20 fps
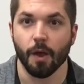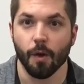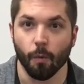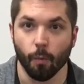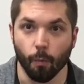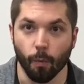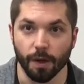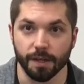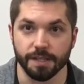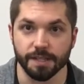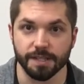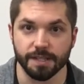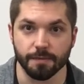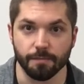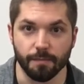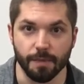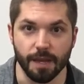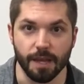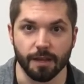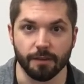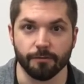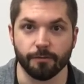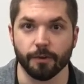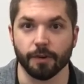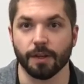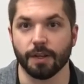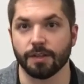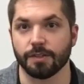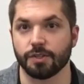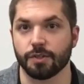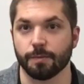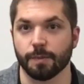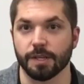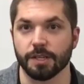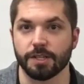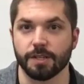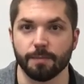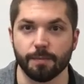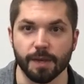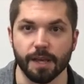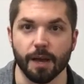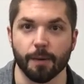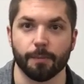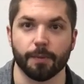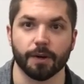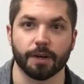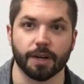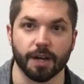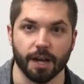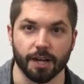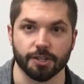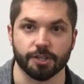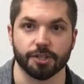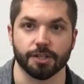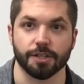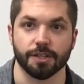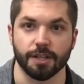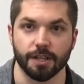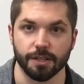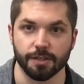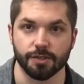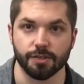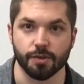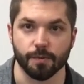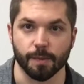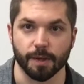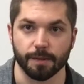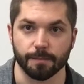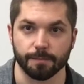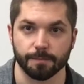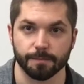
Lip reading: what does it mean for an instrument to be a percussion instrument.